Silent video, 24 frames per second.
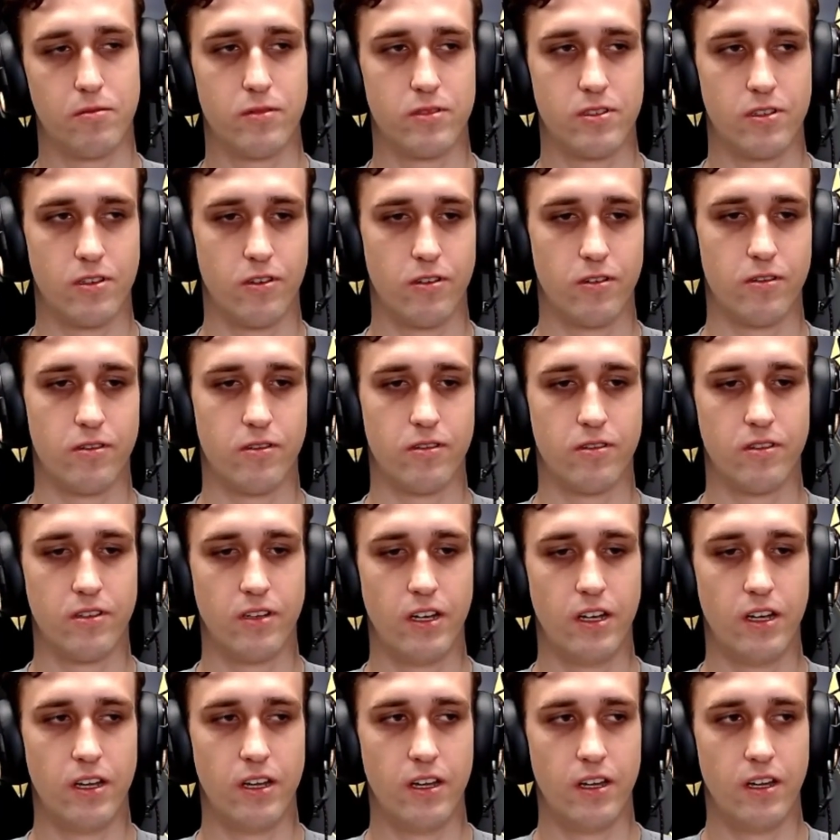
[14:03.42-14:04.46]
So,
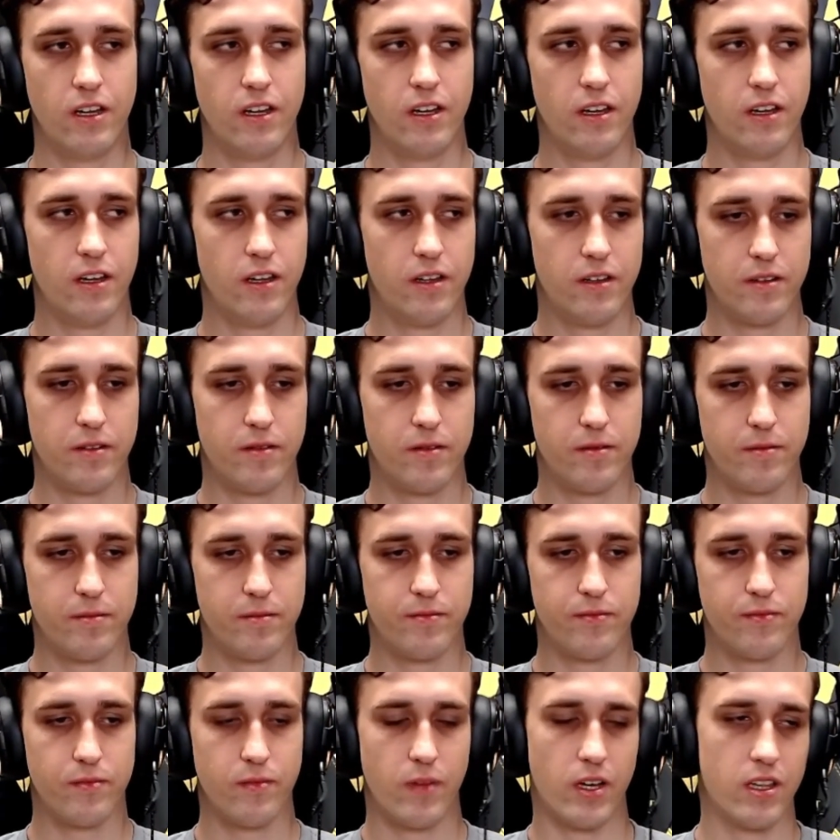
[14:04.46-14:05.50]

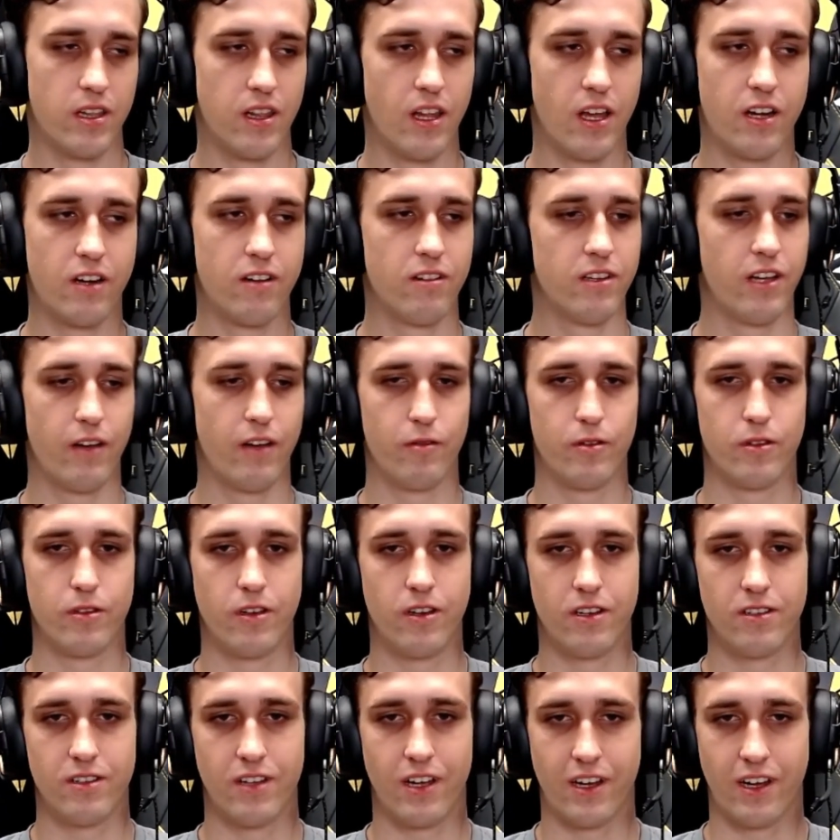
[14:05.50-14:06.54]
but luckily, I
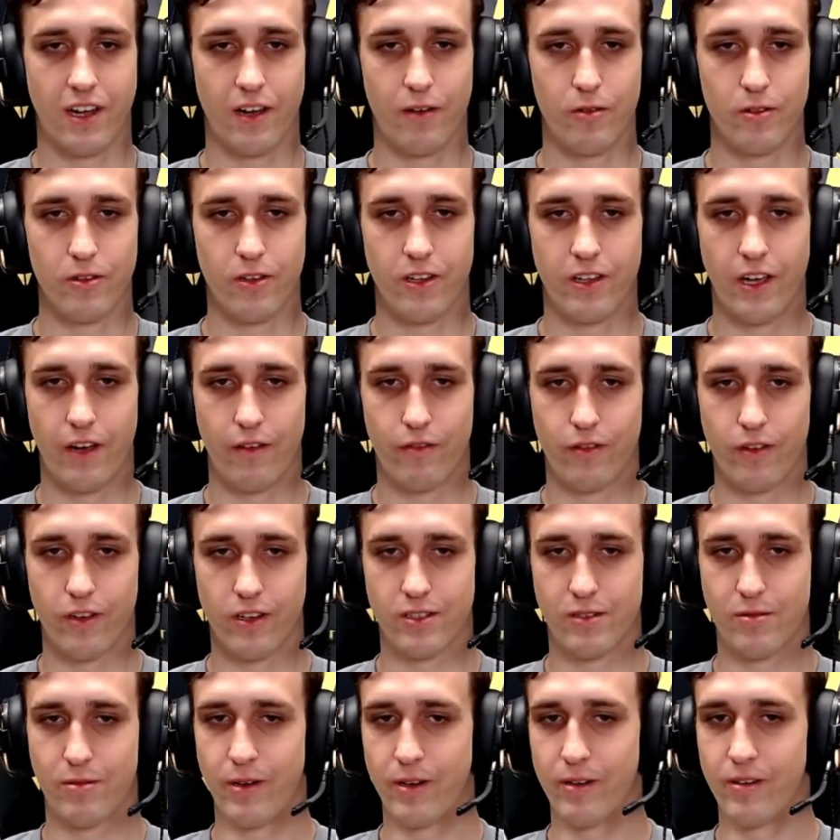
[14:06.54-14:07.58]
will not have to
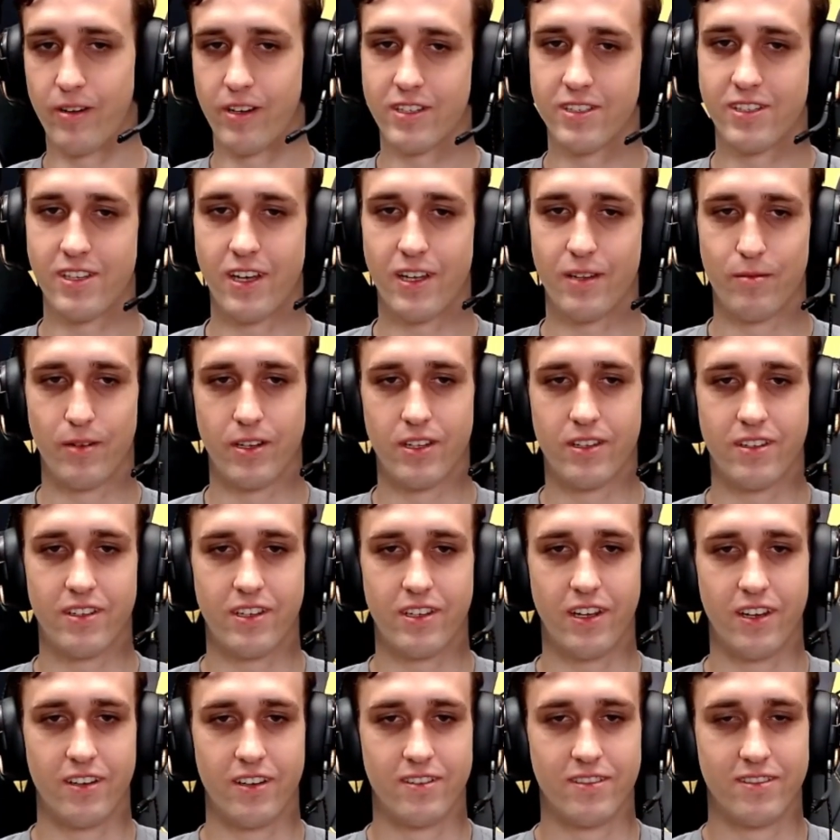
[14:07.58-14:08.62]
experience that. But
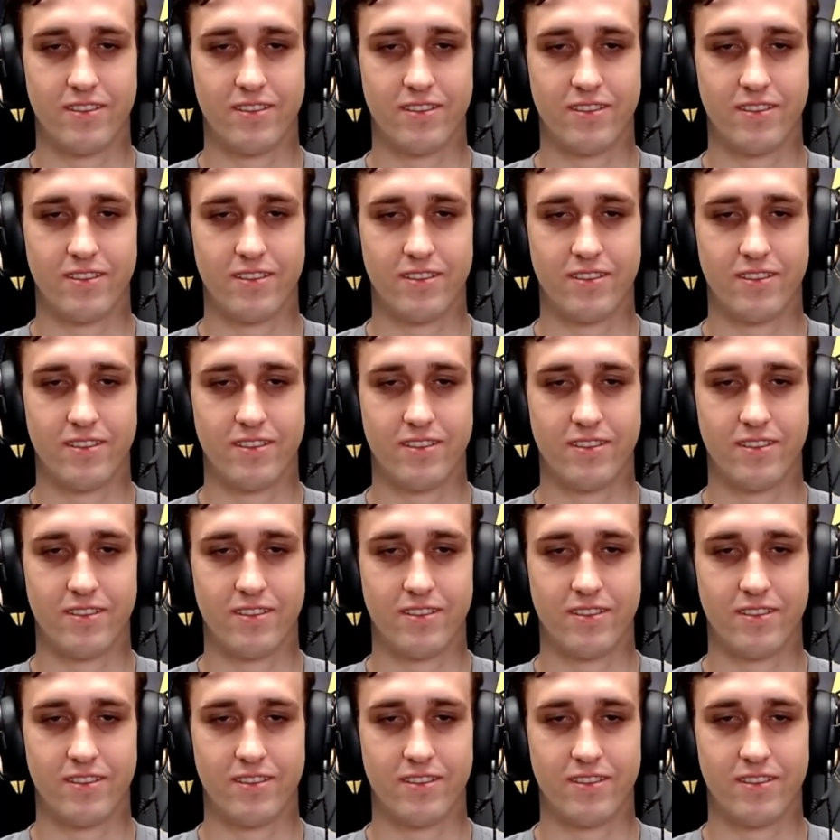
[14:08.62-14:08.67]
yeah.